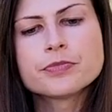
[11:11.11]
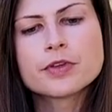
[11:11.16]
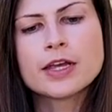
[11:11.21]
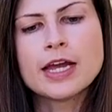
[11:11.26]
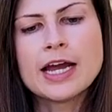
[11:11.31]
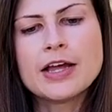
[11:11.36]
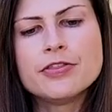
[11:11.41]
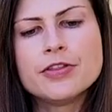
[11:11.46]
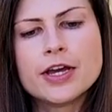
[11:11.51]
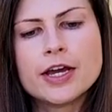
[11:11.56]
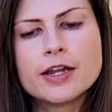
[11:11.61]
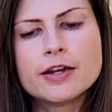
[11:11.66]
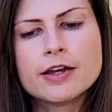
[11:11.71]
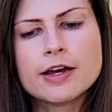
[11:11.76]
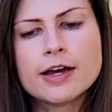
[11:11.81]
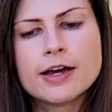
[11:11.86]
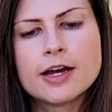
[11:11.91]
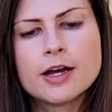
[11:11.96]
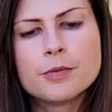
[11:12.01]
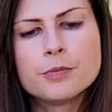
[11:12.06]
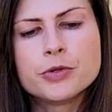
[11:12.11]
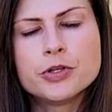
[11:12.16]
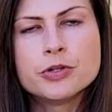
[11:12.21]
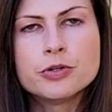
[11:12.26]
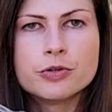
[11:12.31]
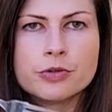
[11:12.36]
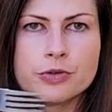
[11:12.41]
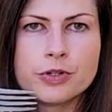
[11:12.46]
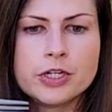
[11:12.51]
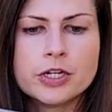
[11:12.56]
and then um,
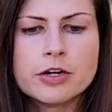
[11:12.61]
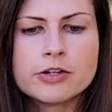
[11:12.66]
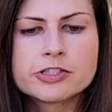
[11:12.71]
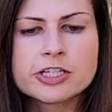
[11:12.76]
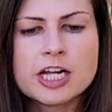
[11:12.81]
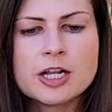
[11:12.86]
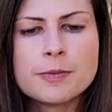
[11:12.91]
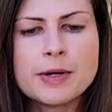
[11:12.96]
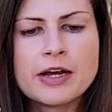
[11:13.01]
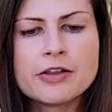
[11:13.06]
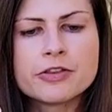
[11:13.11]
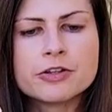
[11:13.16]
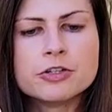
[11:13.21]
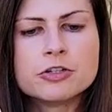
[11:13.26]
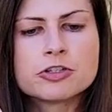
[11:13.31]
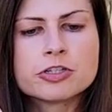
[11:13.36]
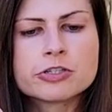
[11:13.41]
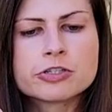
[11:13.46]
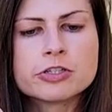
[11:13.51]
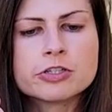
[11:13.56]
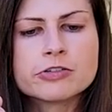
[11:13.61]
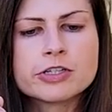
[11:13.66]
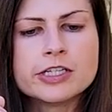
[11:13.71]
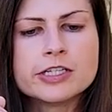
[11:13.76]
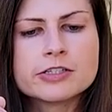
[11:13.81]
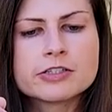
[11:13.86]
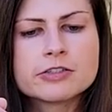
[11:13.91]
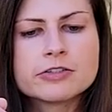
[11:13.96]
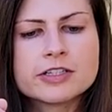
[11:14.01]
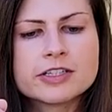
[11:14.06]
you you know it's all about the nutritional
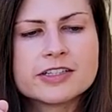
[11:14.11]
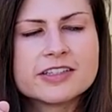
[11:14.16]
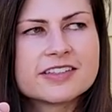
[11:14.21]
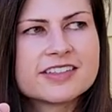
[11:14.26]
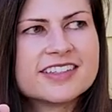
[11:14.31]
yeast really.